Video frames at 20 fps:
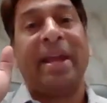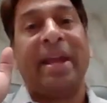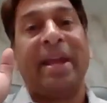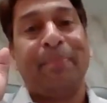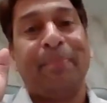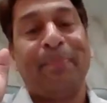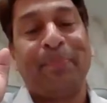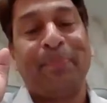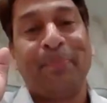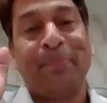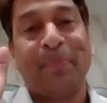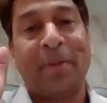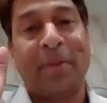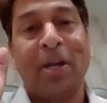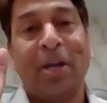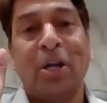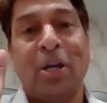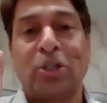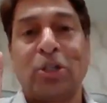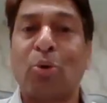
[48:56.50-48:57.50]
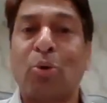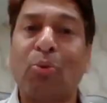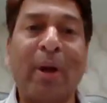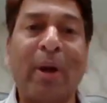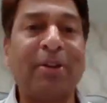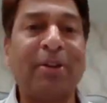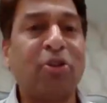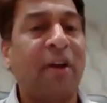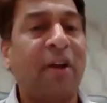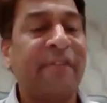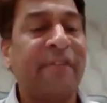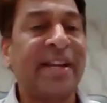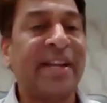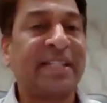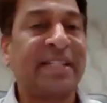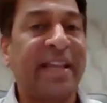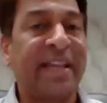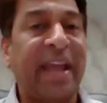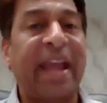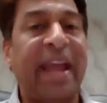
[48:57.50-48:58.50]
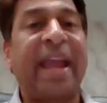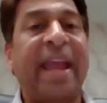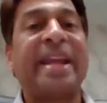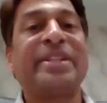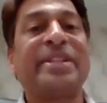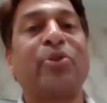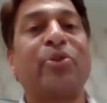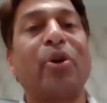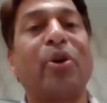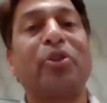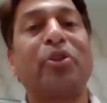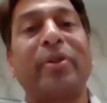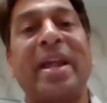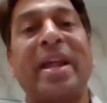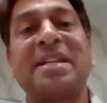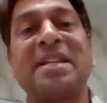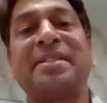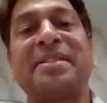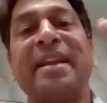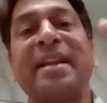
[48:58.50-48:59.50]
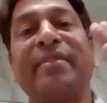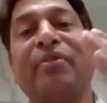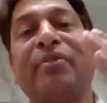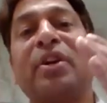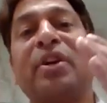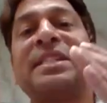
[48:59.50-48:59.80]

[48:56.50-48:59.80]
A. So quite obvious, A is going to raise the